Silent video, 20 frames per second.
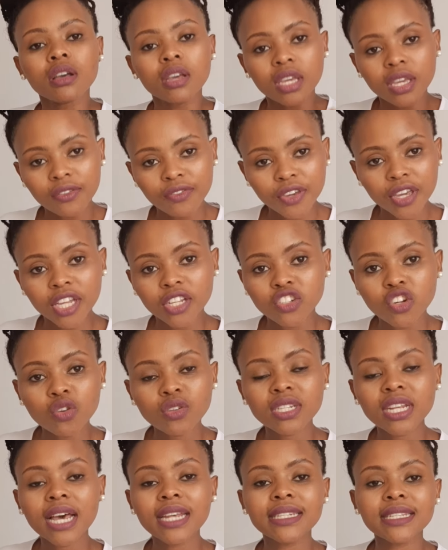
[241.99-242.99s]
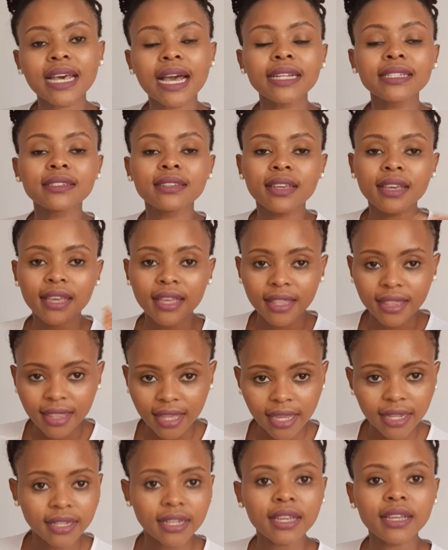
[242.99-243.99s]
If you can show SARS that,
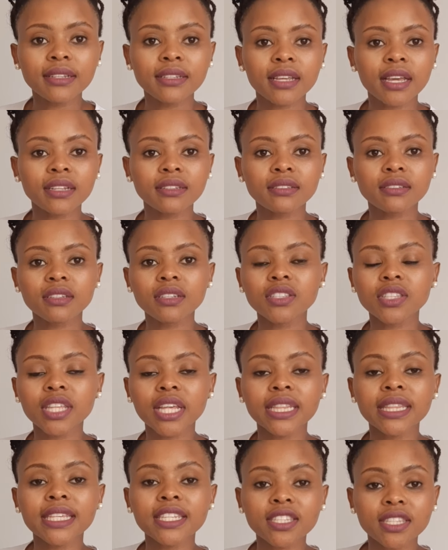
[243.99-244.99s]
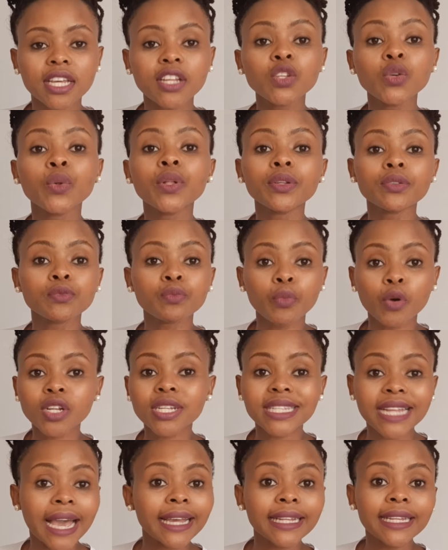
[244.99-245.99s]
then then you will most
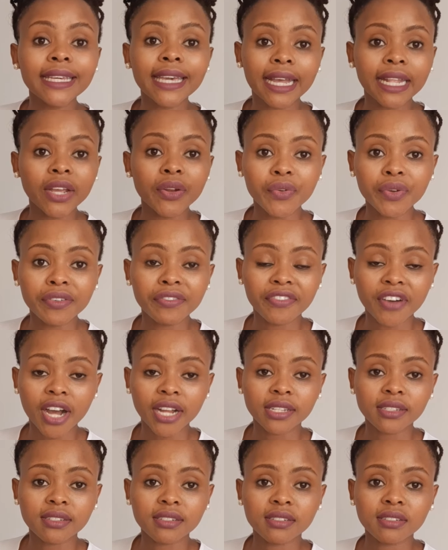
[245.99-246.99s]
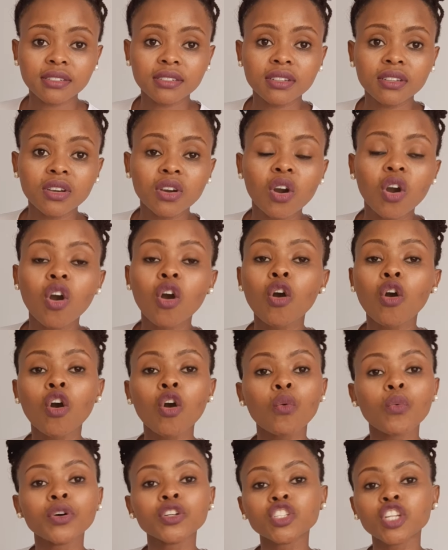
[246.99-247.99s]
likely get a refund,
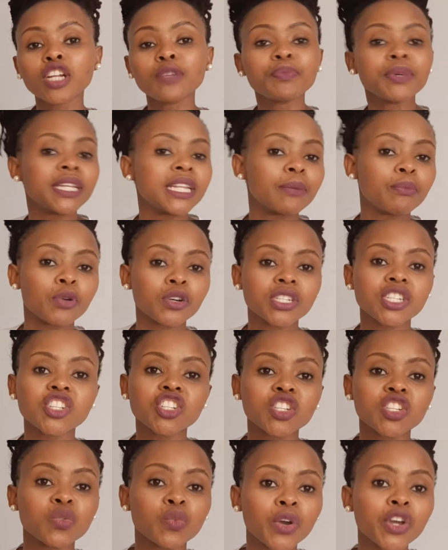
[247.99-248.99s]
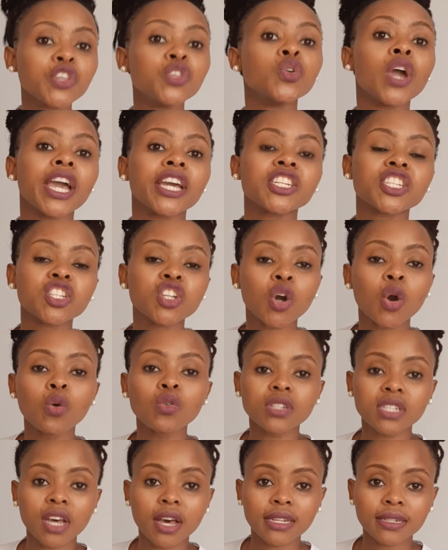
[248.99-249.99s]
or will not be in a position where you actually owe
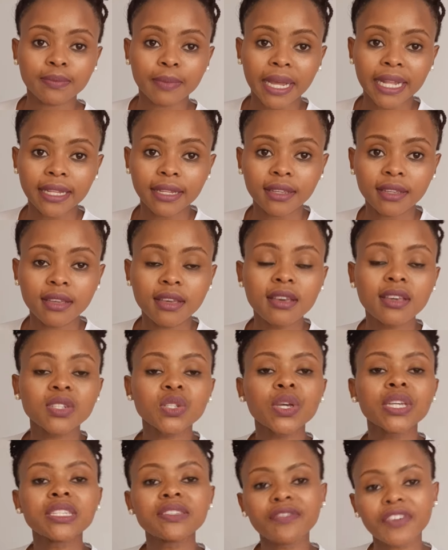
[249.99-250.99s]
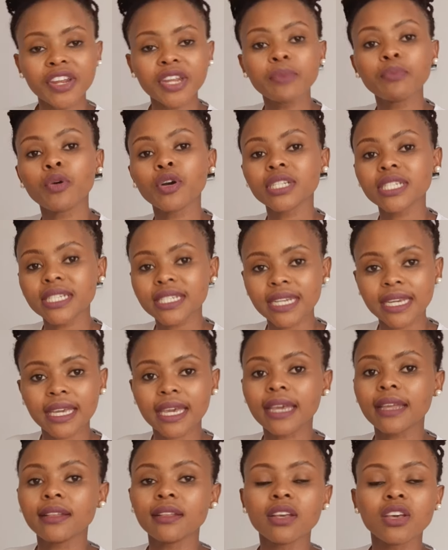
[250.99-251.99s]
SARS money. So it's very important,
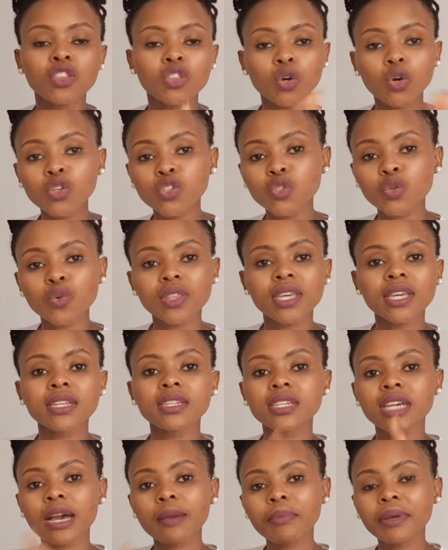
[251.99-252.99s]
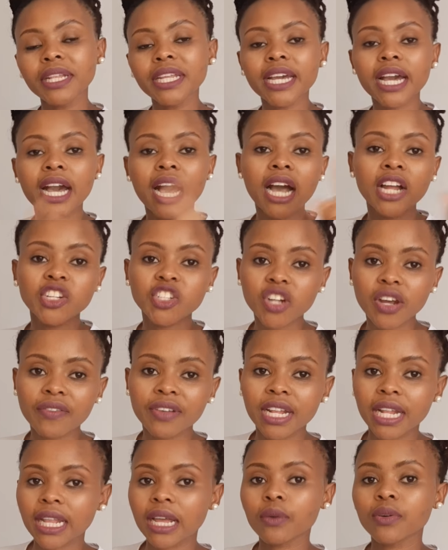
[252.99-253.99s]
again, those two things: company car, travel
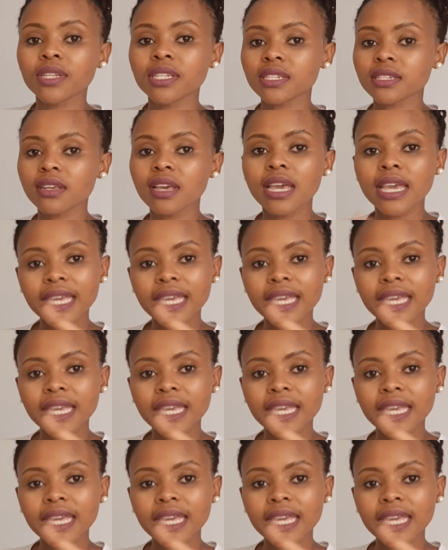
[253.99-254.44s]
allowance.